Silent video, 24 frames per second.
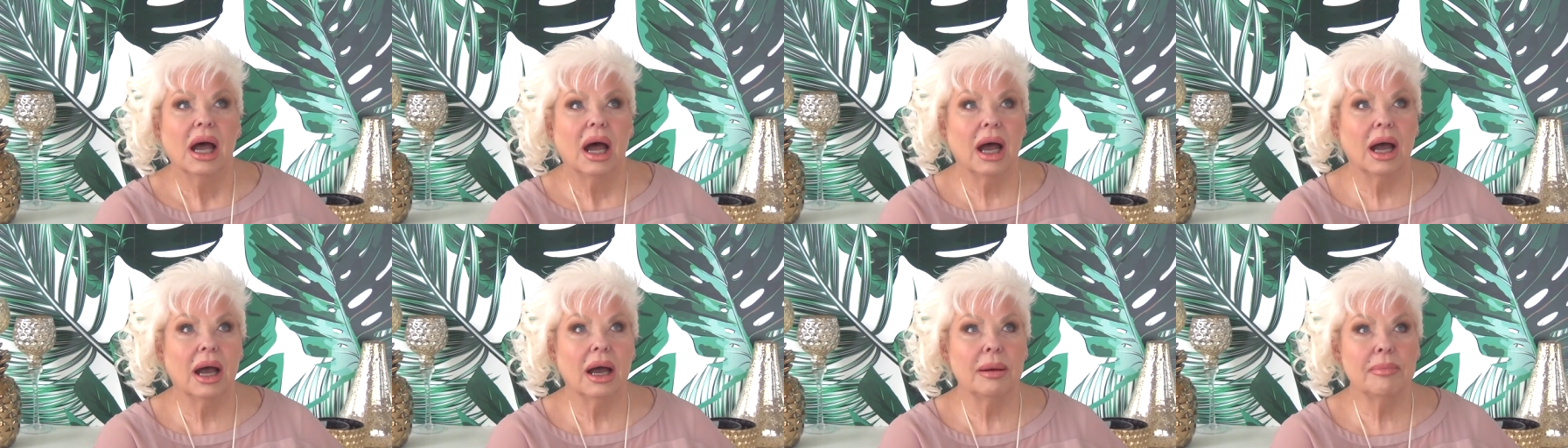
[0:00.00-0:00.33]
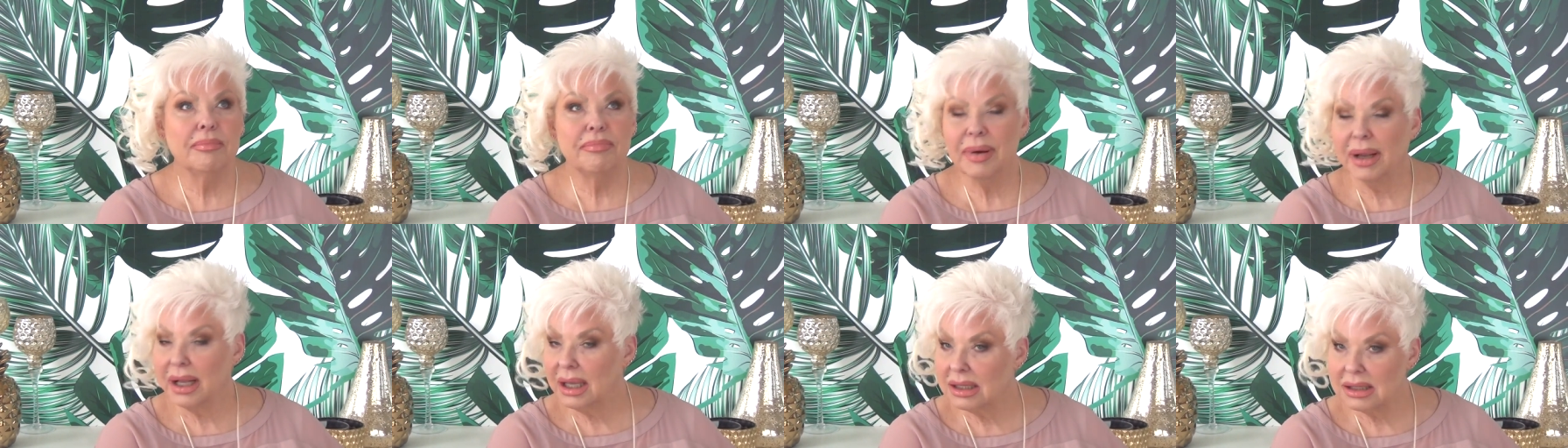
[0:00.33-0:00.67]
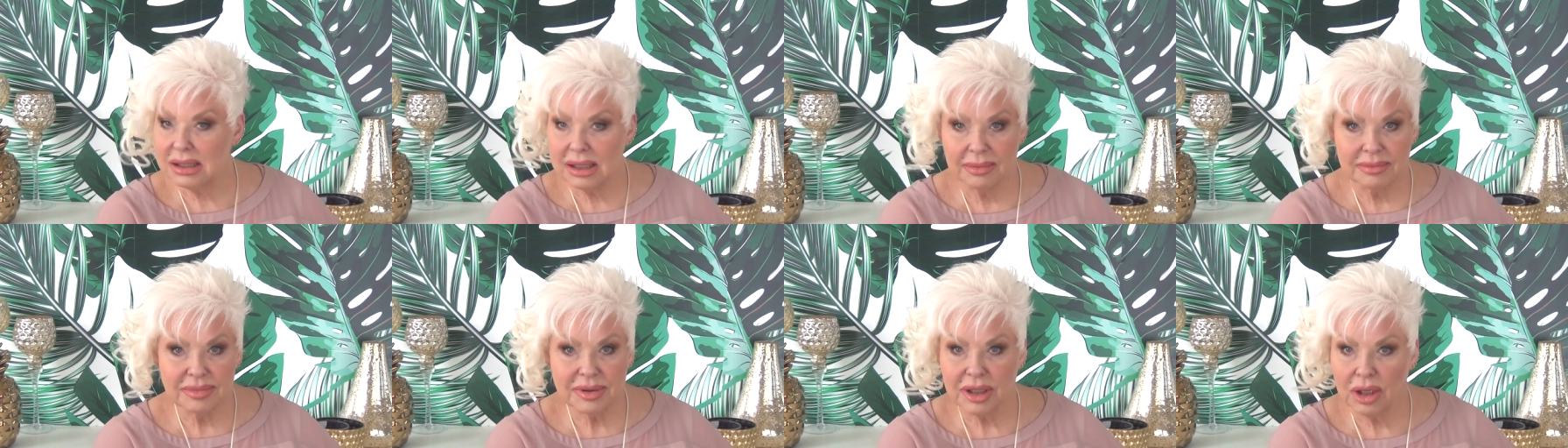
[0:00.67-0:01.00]
um,
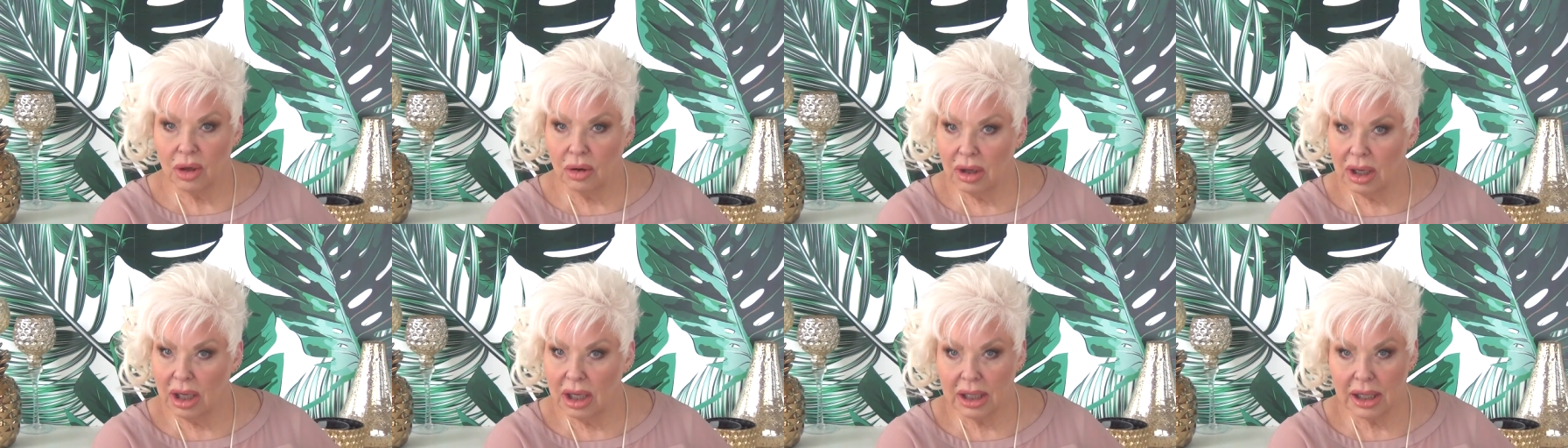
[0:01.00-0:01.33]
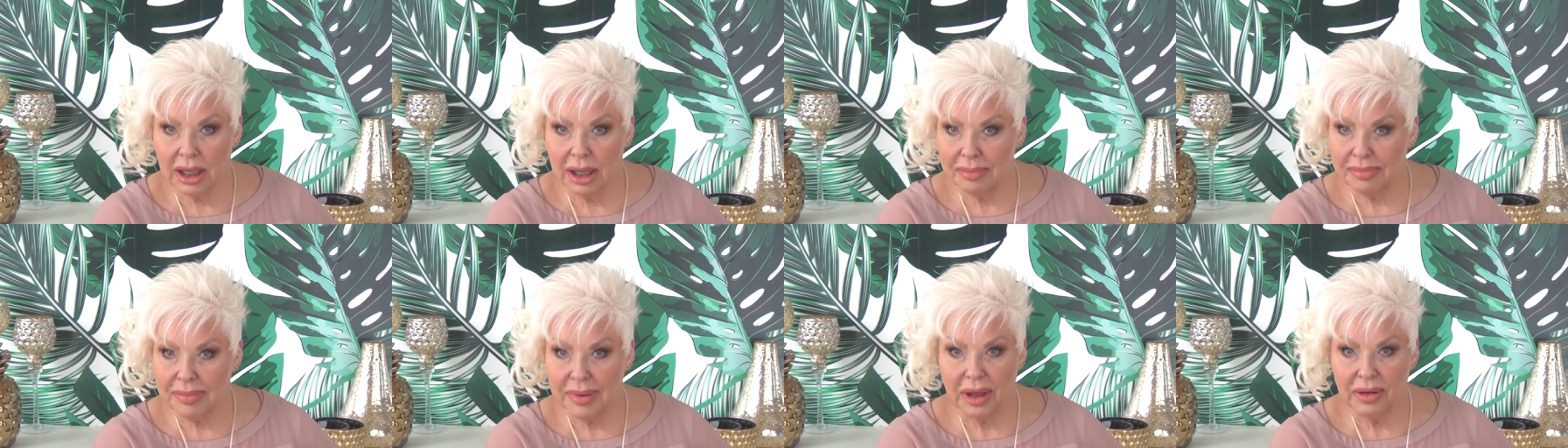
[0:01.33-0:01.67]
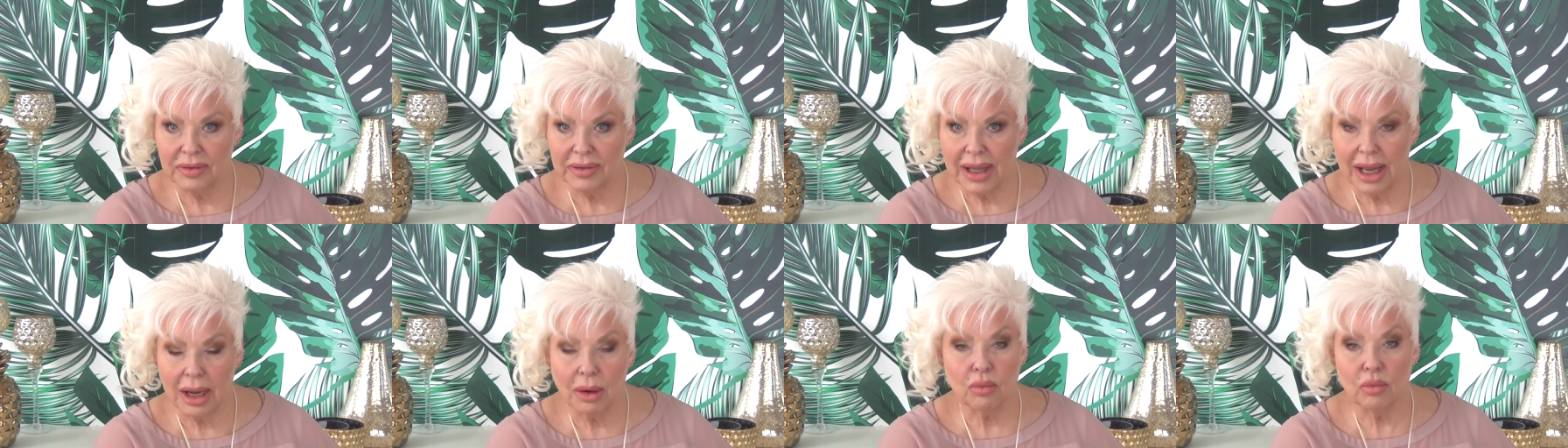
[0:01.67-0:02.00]
because I'm so hung up
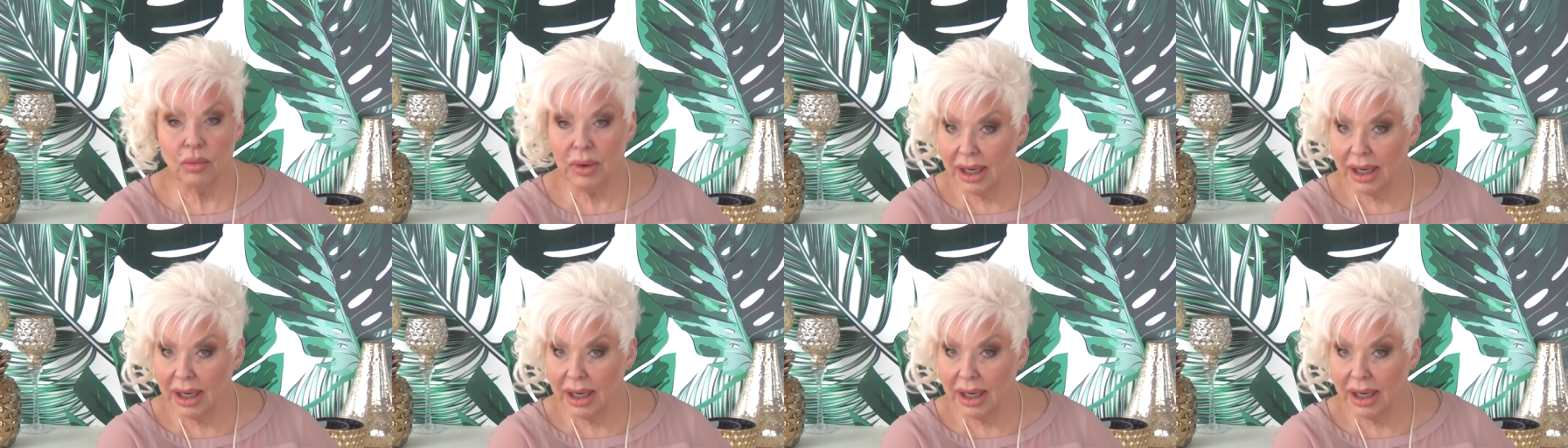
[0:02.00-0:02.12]
on that.